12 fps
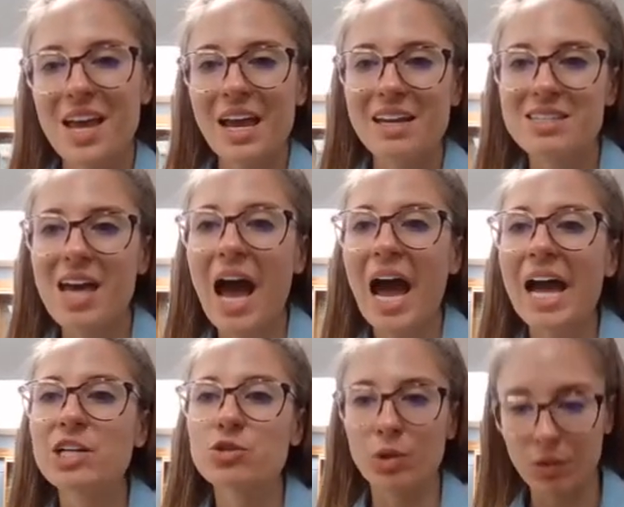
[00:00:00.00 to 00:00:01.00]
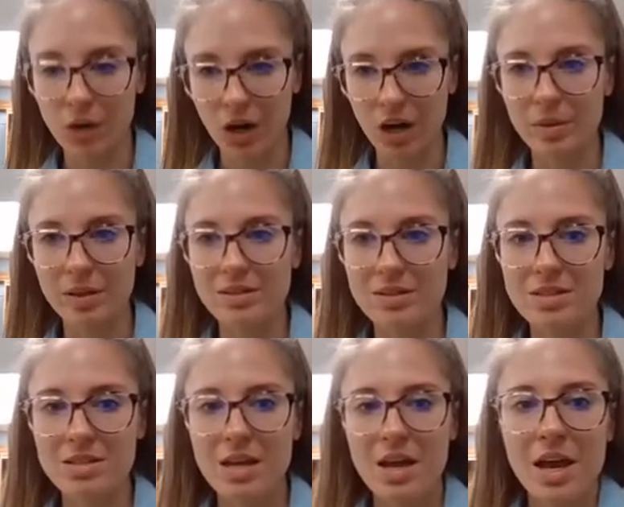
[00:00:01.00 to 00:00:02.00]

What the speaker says: is hydrocarbons.